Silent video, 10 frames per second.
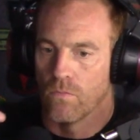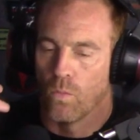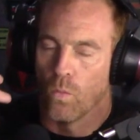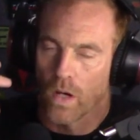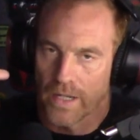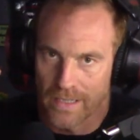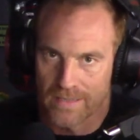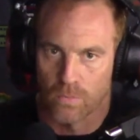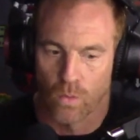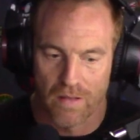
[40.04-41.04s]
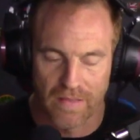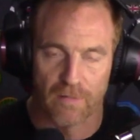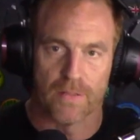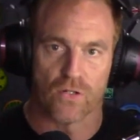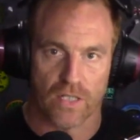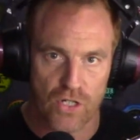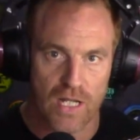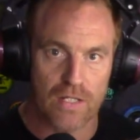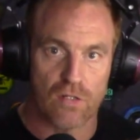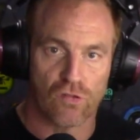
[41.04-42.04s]
one thing I've been trying to
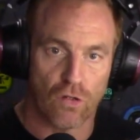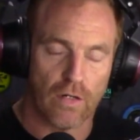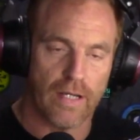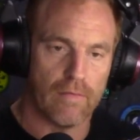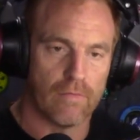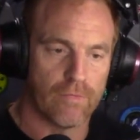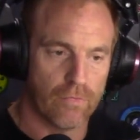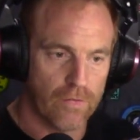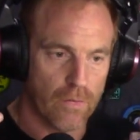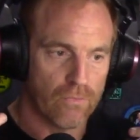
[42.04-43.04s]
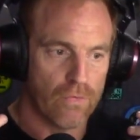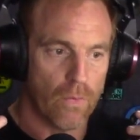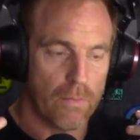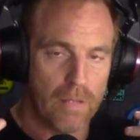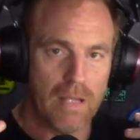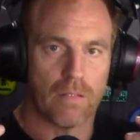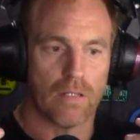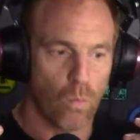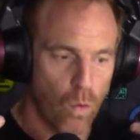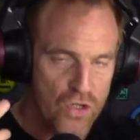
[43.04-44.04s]
change. So for when people
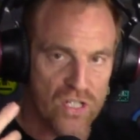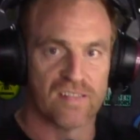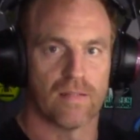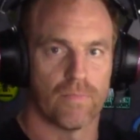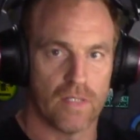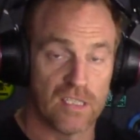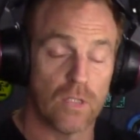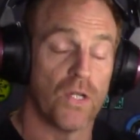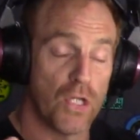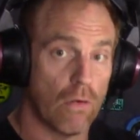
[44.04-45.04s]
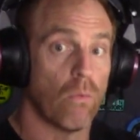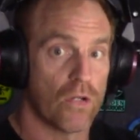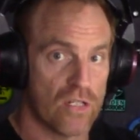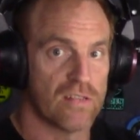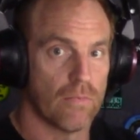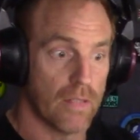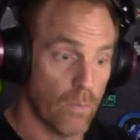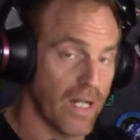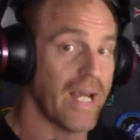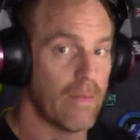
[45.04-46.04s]
are watching something, so when you are watching something,
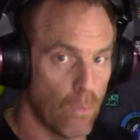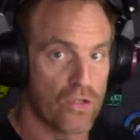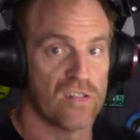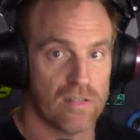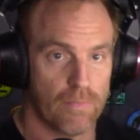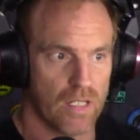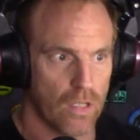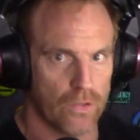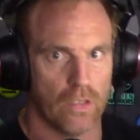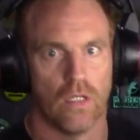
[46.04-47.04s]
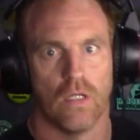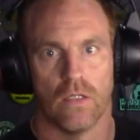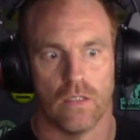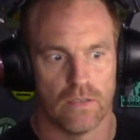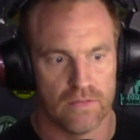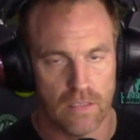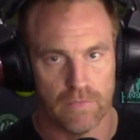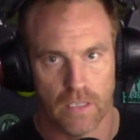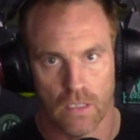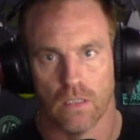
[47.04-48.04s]
when I am watching something on
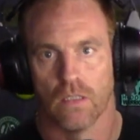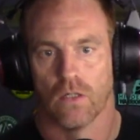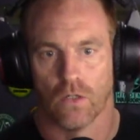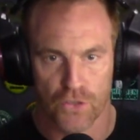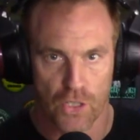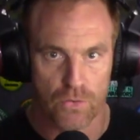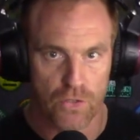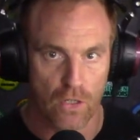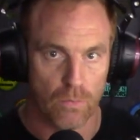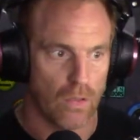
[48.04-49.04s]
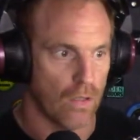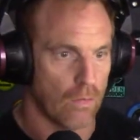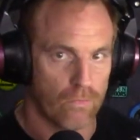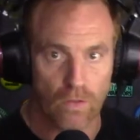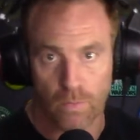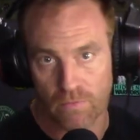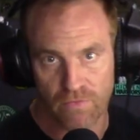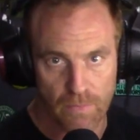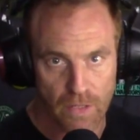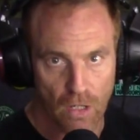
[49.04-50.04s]
TV, on YouTube, on flipping
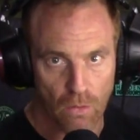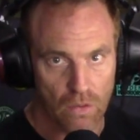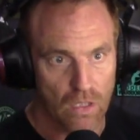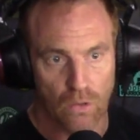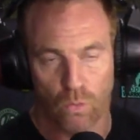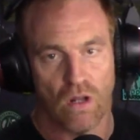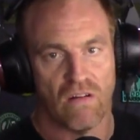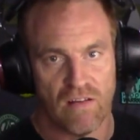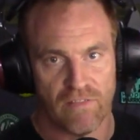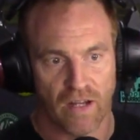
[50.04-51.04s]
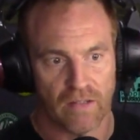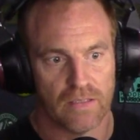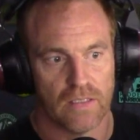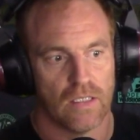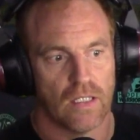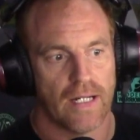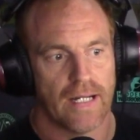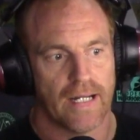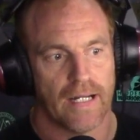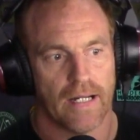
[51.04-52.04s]
Vimeo, wherever,
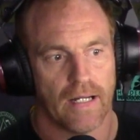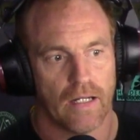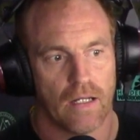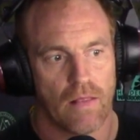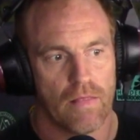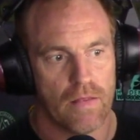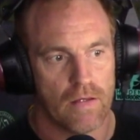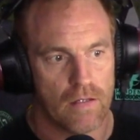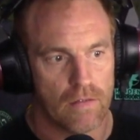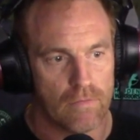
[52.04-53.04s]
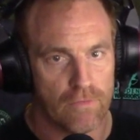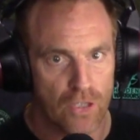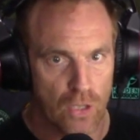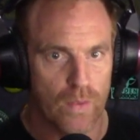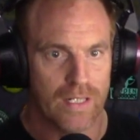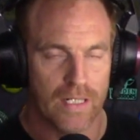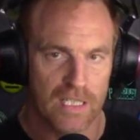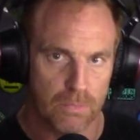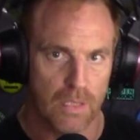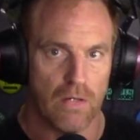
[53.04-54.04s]
the viewing
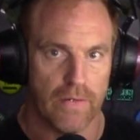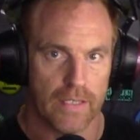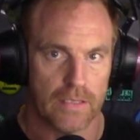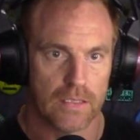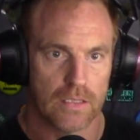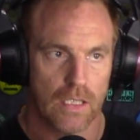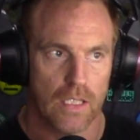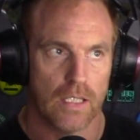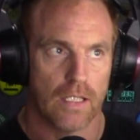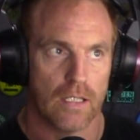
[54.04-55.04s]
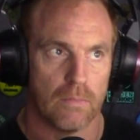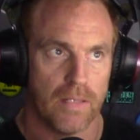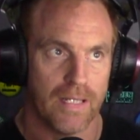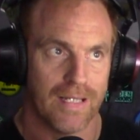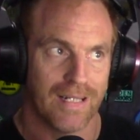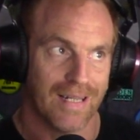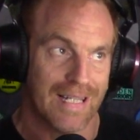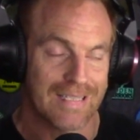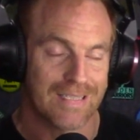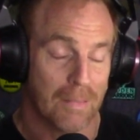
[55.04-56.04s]
experience can be
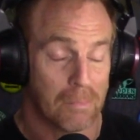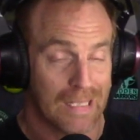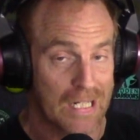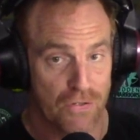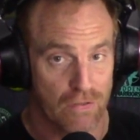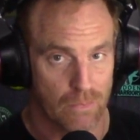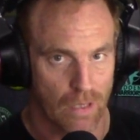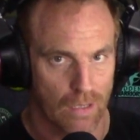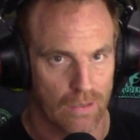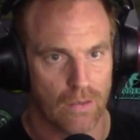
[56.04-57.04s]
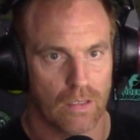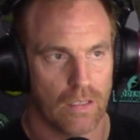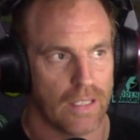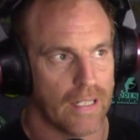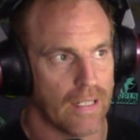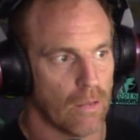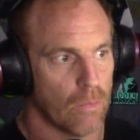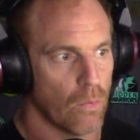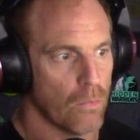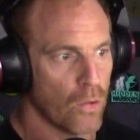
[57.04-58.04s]
less pleasurable
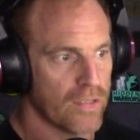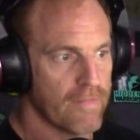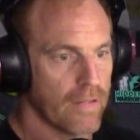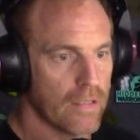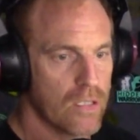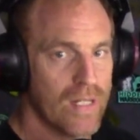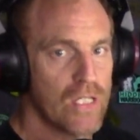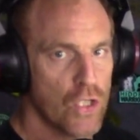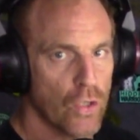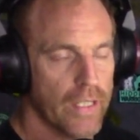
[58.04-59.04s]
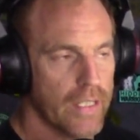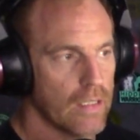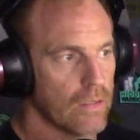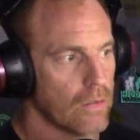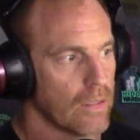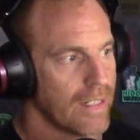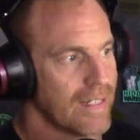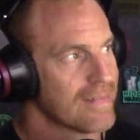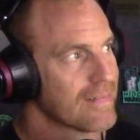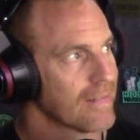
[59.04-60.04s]
or more difficult to enjoy or
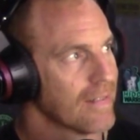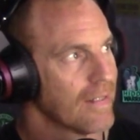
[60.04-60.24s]
less